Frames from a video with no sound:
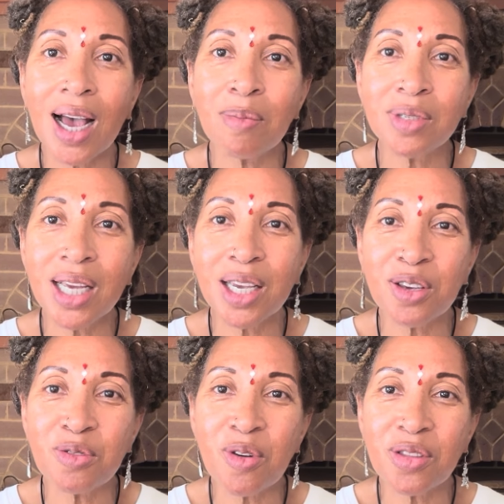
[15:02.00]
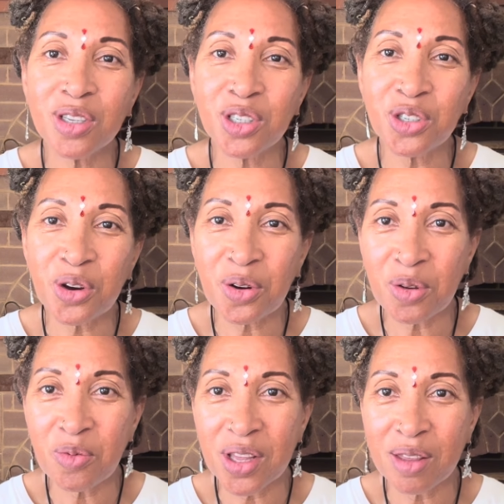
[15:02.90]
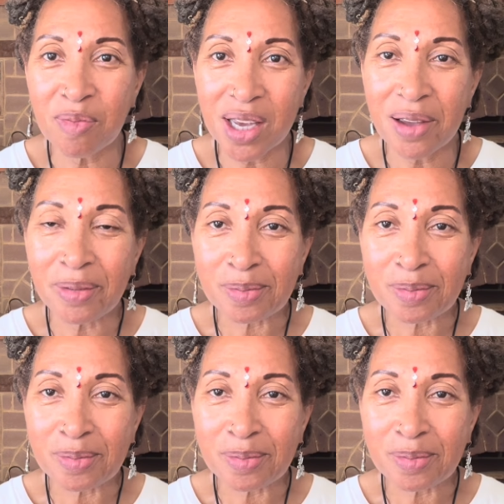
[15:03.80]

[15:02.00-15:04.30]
I'm taking you on this journey with me,